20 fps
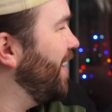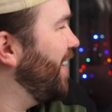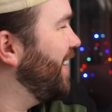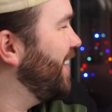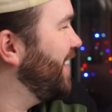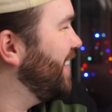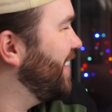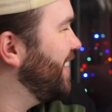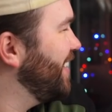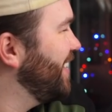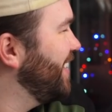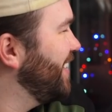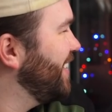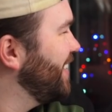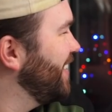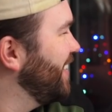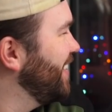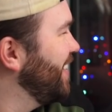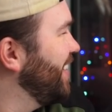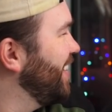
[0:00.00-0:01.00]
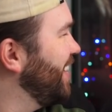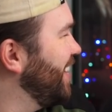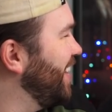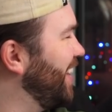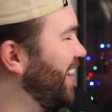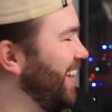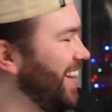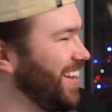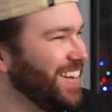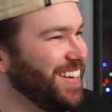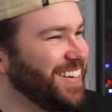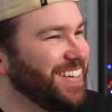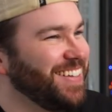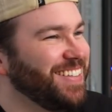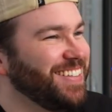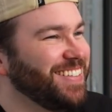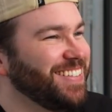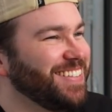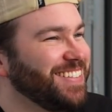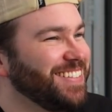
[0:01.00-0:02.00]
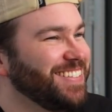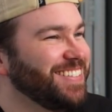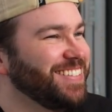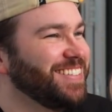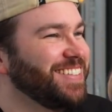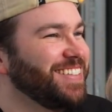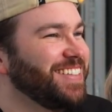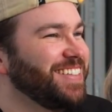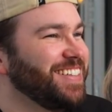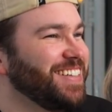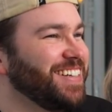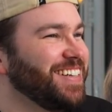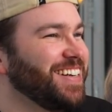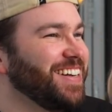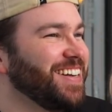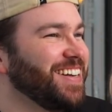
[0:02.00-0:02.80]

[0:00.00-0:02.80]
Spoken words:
The person shown says nothing.